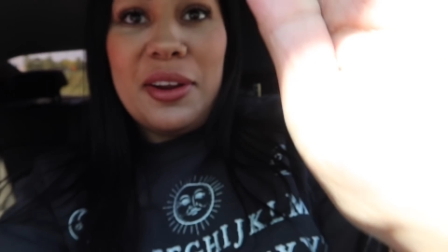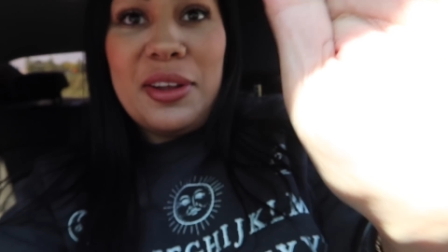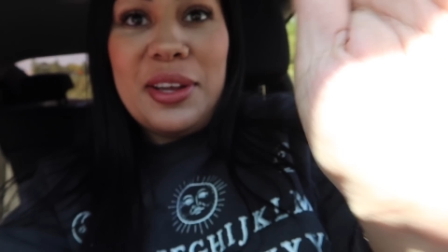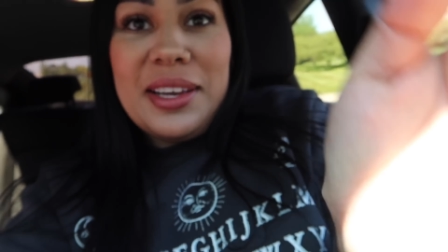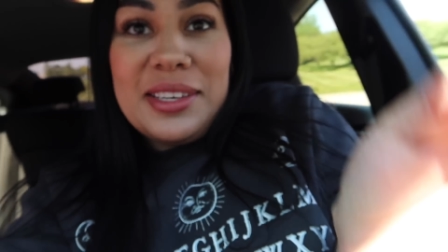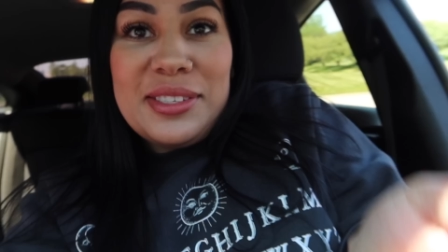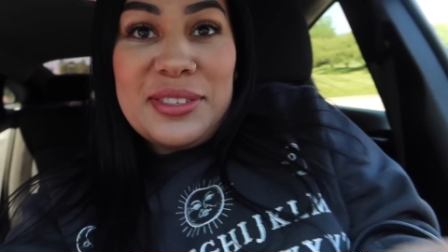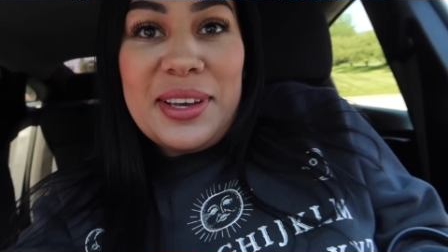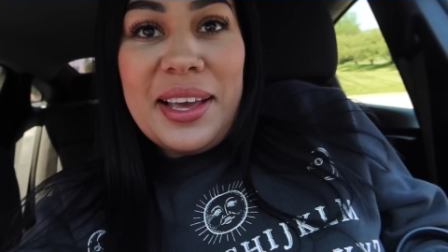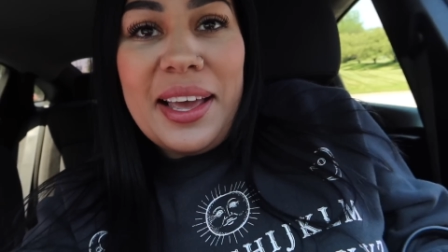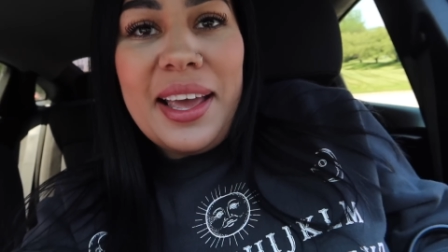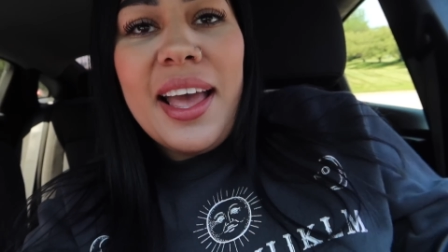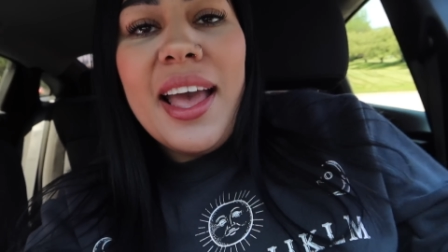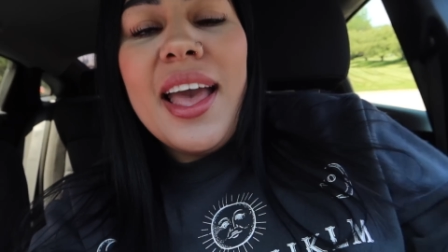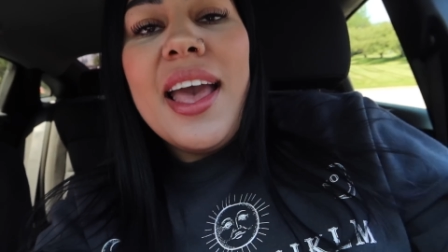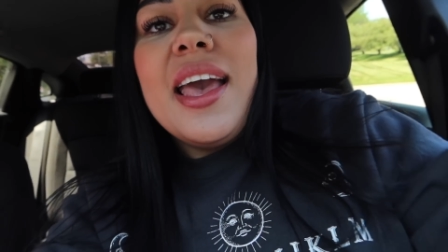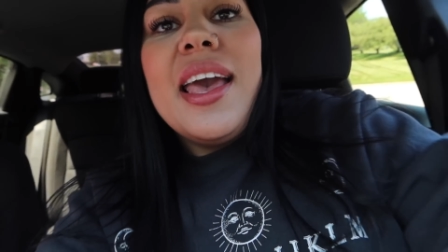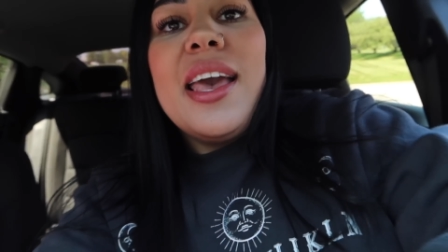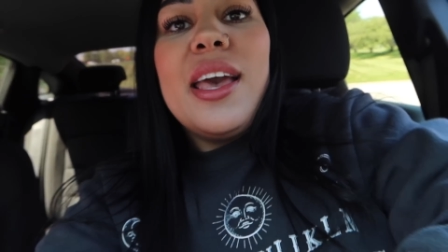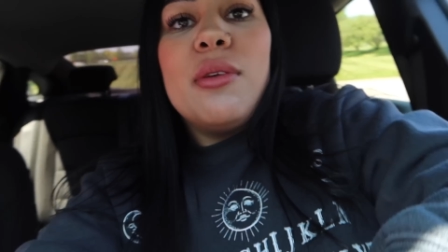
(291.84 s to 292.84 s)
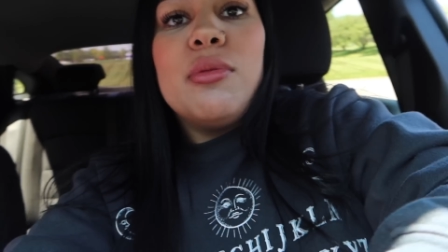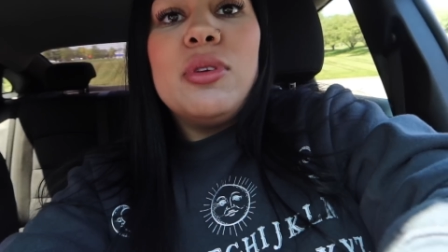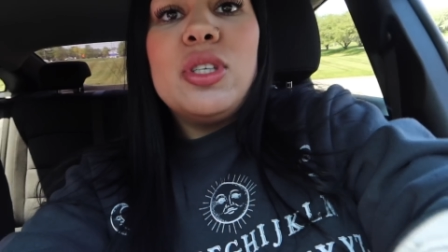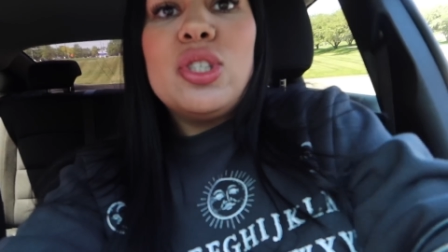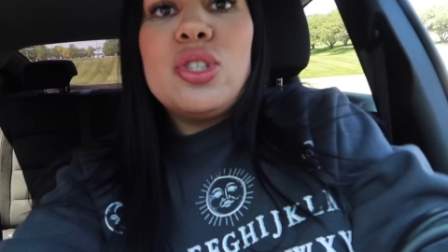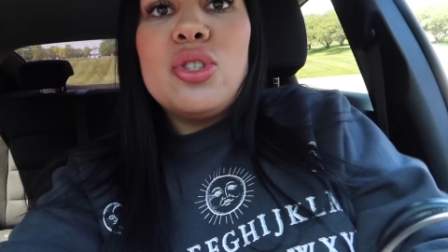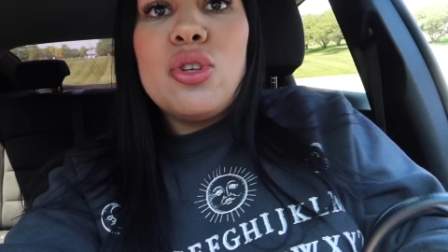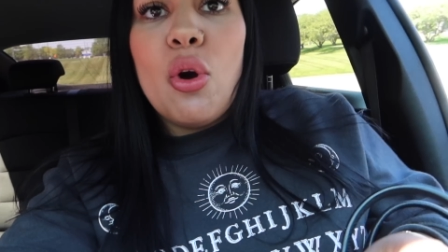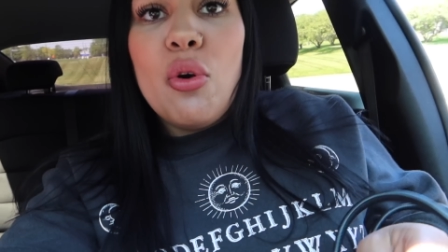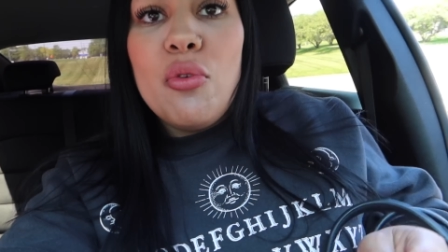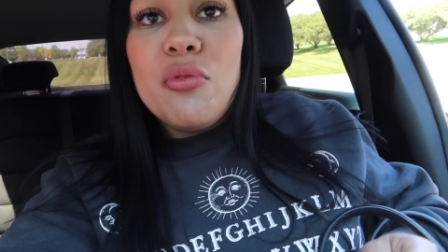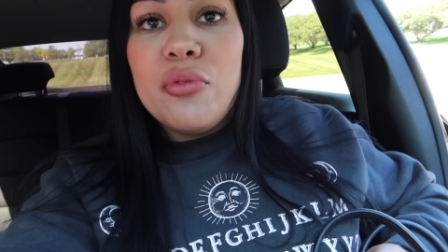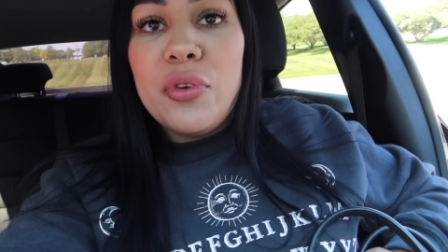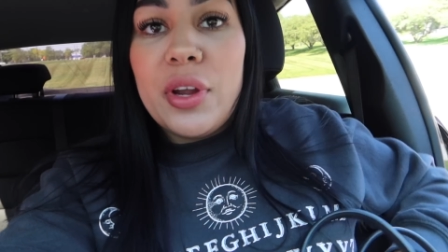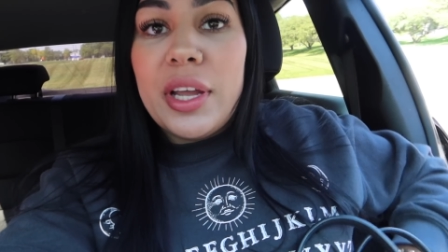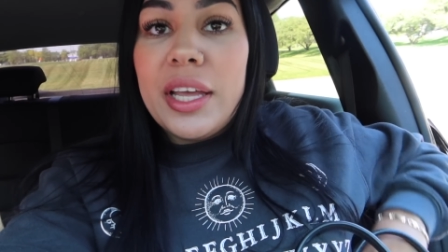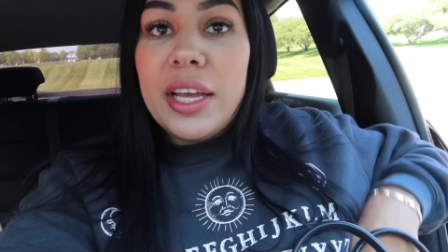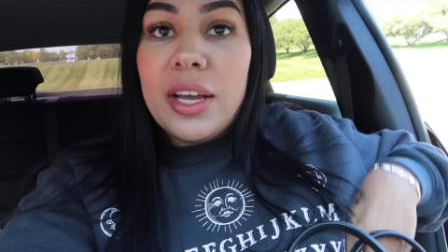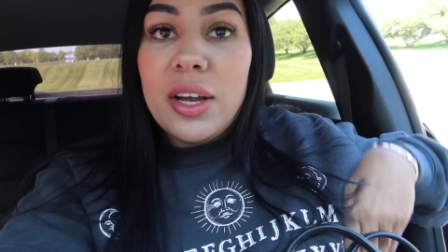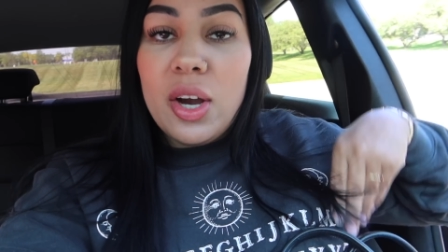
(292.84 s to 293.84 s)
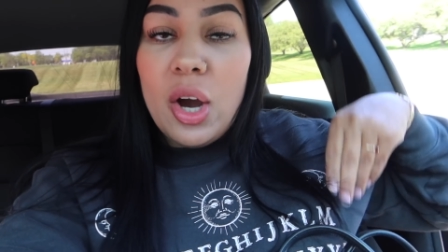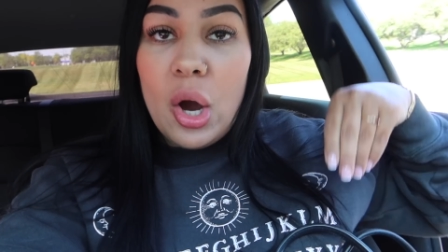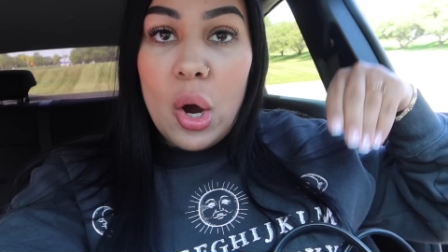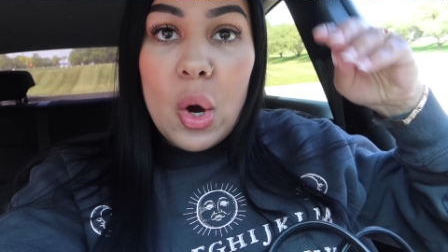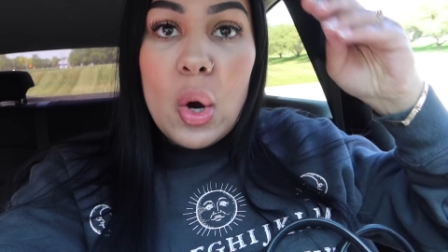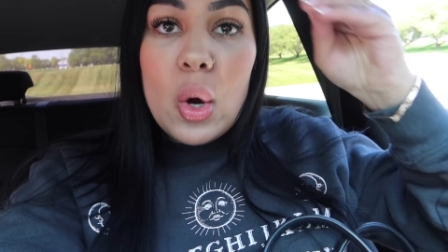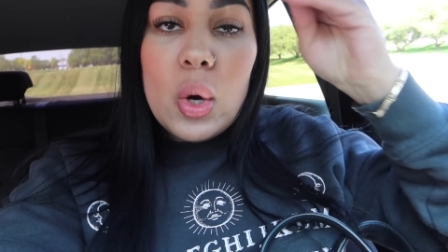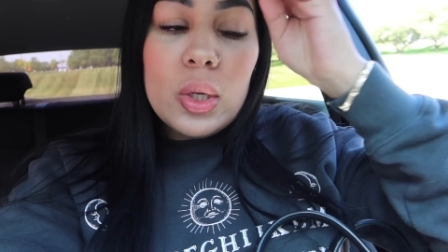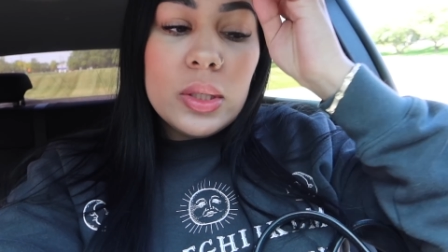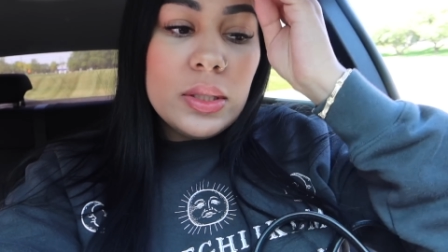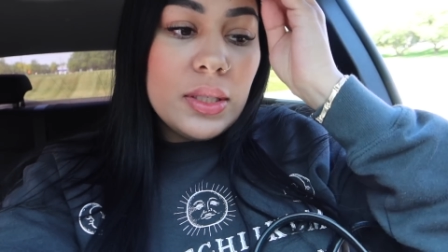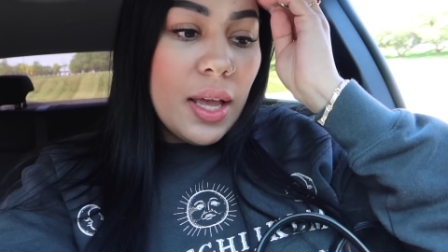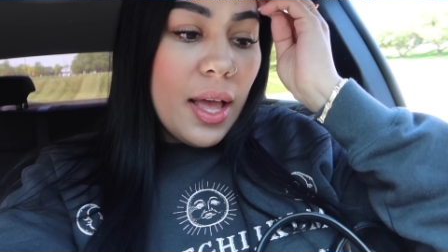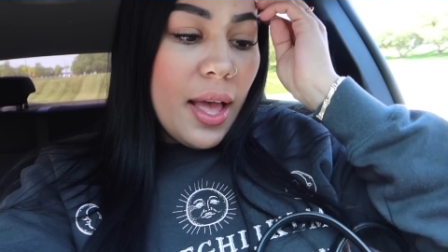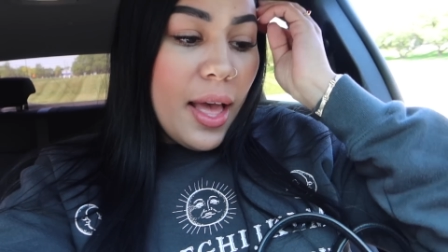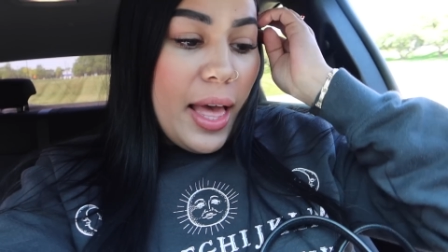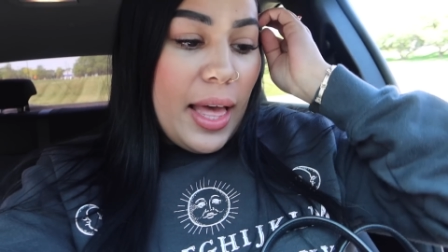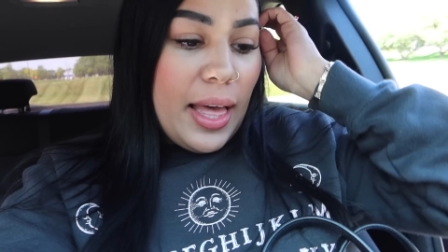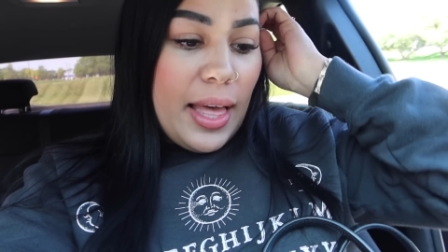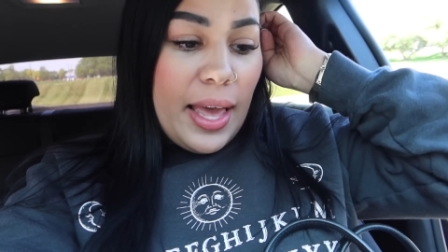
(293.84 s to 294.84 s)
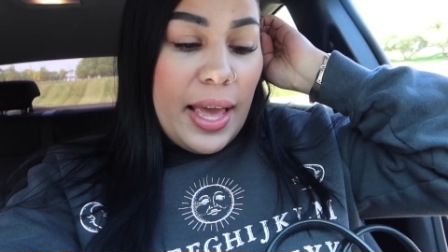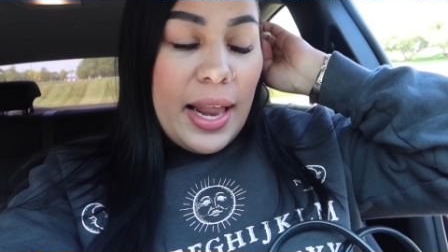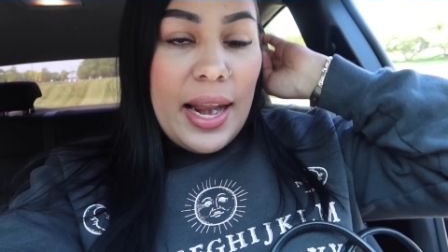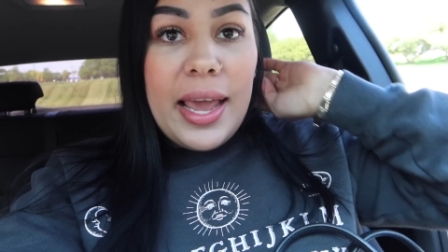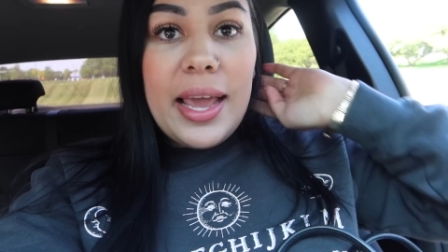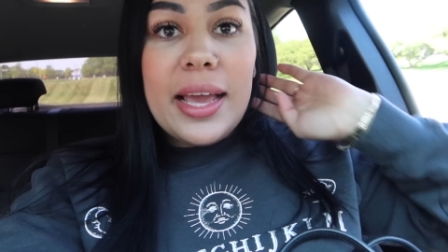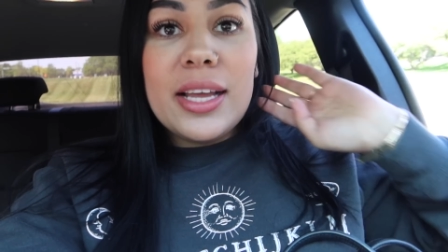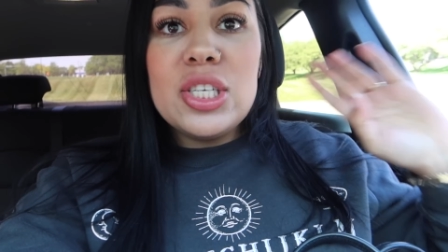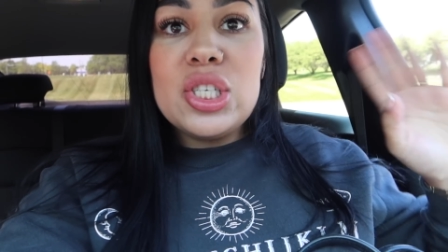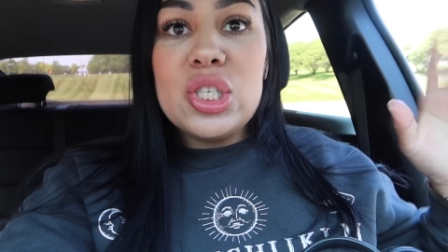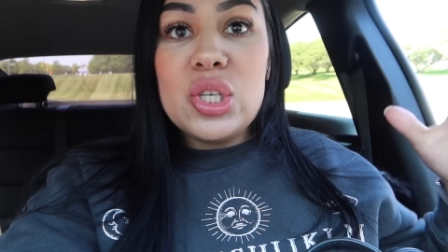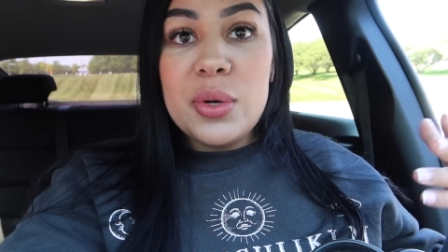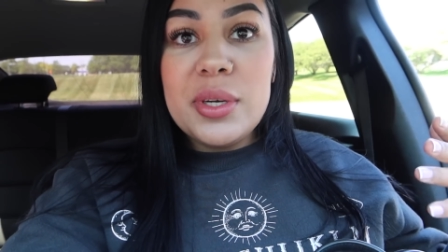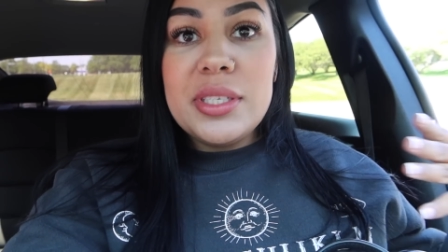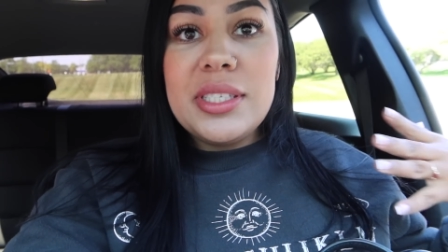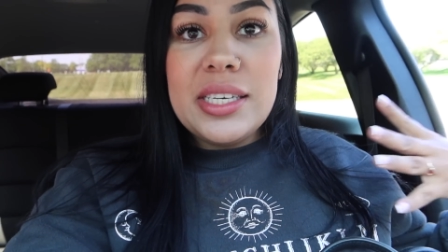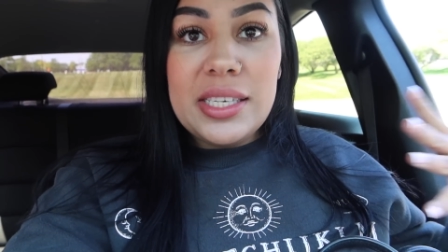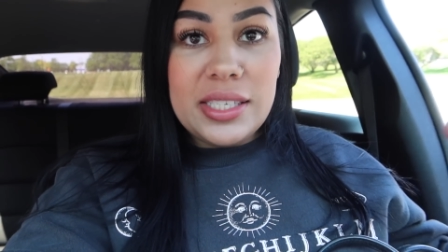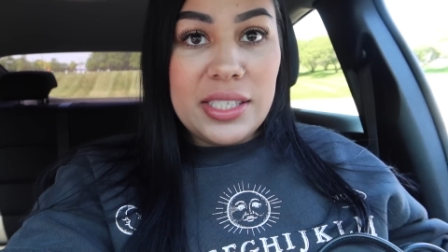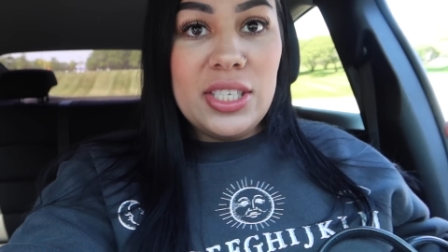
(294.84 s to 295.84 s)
are you guys okay? It was so freaking cold and I had shorts and a